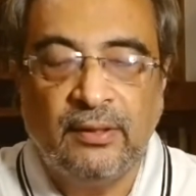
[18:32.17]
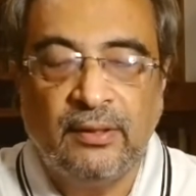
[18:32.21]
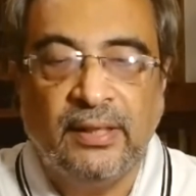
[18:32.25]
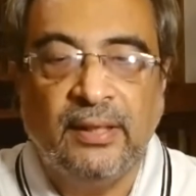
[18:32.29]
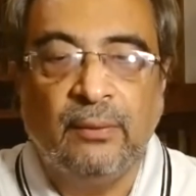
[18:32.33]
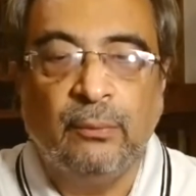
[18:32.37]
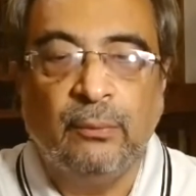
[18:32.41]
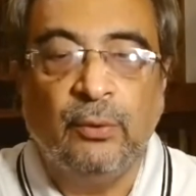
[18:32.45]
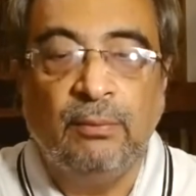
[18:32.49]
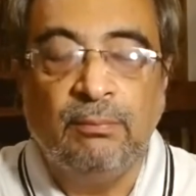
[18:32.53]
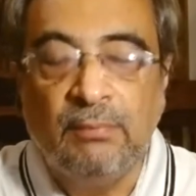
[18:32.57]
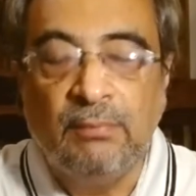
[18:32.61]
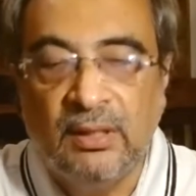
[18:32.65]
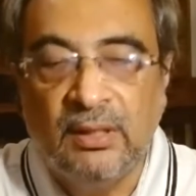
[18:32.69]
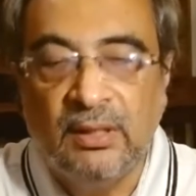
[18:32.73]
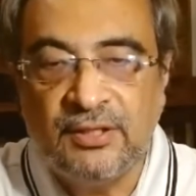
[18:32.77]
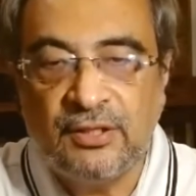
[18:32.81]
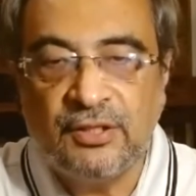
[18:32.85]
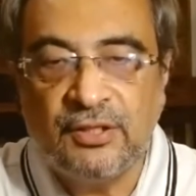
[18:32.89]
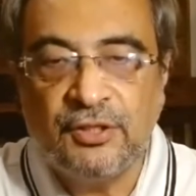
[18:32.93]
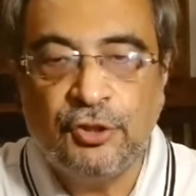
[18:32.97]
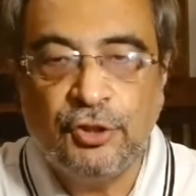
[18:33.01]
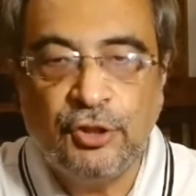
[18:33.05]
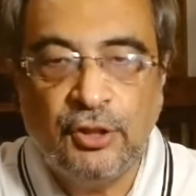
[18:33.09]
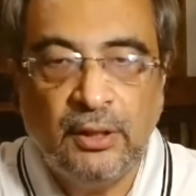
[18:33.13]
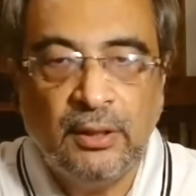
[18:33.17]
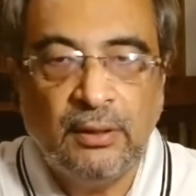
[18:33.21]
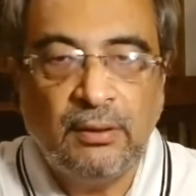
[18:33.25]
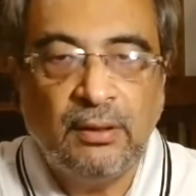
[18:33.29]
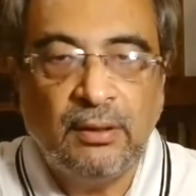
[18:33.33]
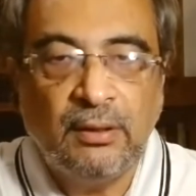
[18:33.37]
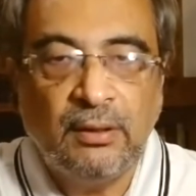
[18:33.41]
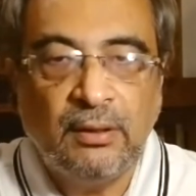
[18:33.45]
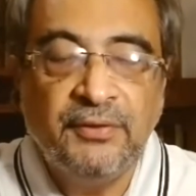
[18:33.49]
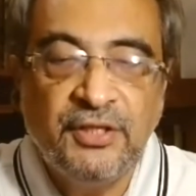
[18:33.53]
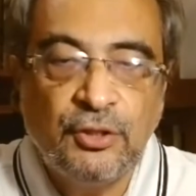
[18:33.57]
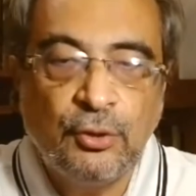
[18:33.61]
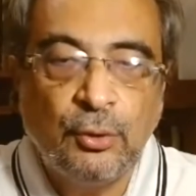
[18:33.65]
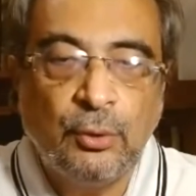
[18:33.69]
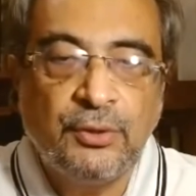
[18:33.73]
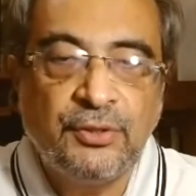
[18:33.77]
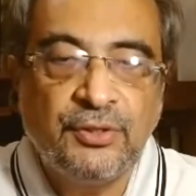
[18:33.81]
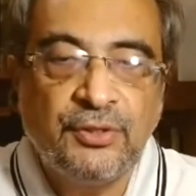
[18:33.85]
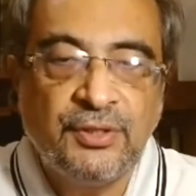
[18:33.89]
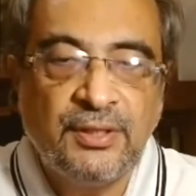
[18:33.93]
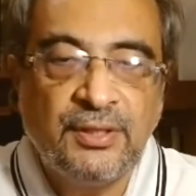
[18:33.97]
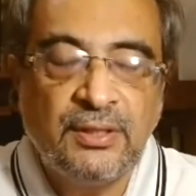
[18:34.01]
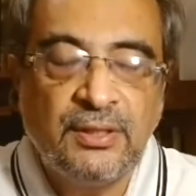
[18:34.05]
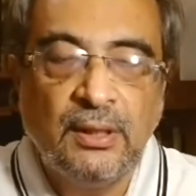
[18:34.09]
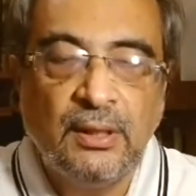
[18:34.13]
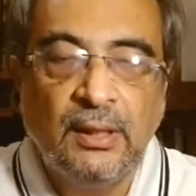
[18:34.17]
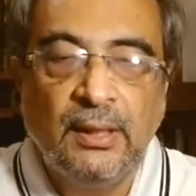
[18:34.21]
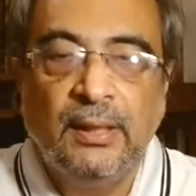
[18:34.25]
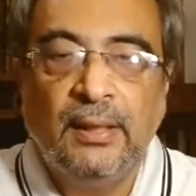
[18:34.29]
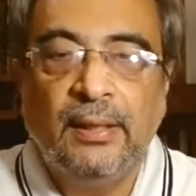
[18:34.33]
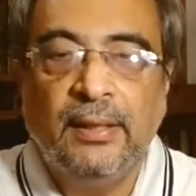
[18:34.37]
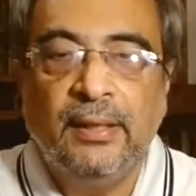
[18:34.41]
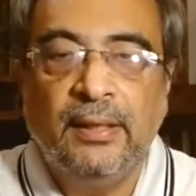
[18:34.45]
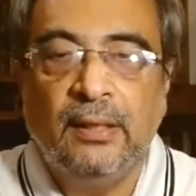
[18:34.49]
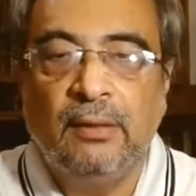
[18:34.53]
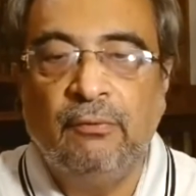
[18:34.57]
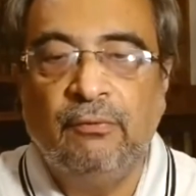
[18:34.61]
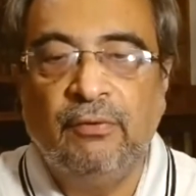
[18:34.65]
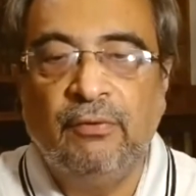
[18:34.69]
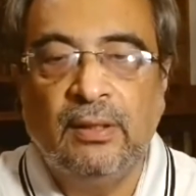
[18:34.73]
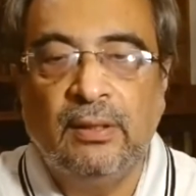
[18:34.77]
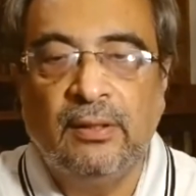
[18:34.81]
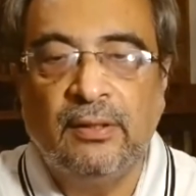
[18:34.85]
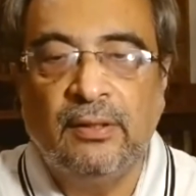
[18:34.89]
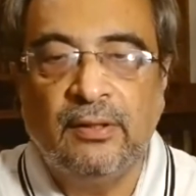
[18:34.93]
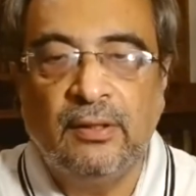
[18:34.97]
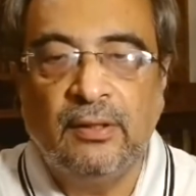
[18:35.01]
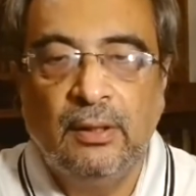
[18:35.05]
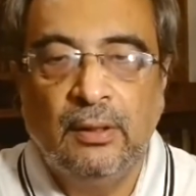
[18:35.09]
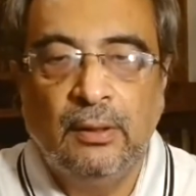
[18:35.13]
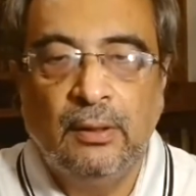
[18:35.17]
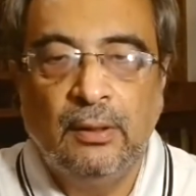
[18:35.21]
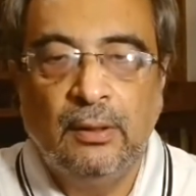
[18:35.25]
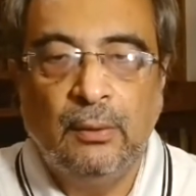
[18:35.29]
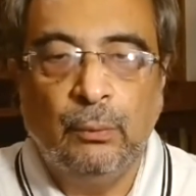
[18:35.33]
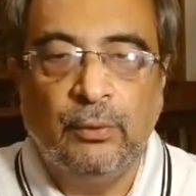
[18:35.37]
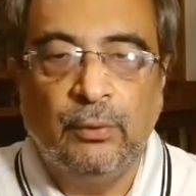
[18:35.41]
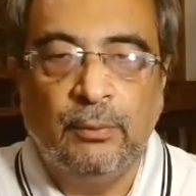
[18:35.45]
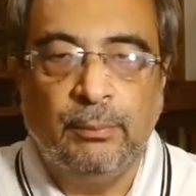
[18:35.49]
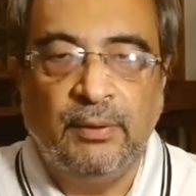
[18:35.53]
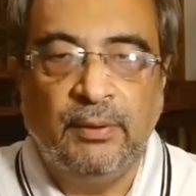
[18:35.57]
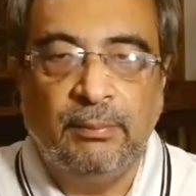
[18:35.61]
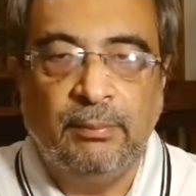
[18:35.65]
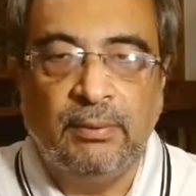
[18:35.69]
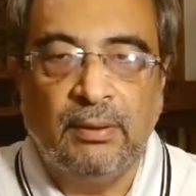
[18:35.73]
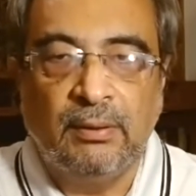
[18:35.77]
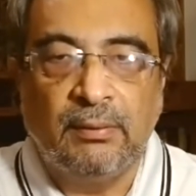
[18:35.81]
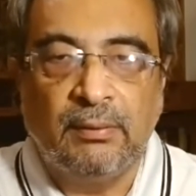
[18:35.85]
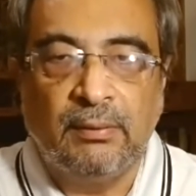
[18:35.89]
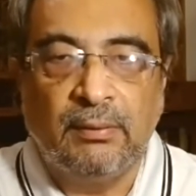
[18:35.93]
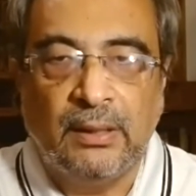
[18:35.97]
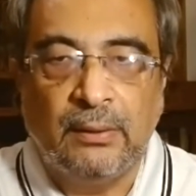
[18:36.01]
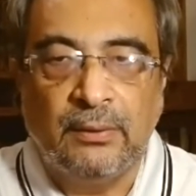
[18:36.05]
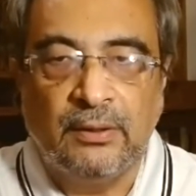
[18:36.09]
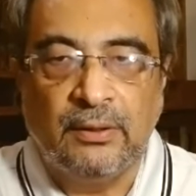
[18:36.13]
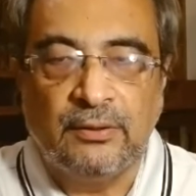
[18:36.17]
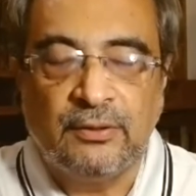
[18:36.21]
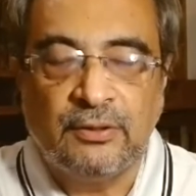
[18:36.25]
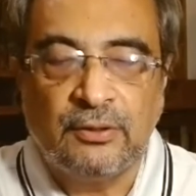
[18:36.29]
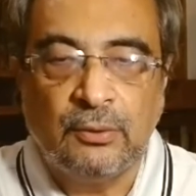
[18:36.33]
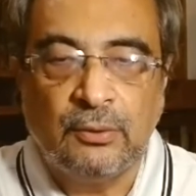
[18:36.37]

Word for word: and we must share our resources and wealth with the people around us.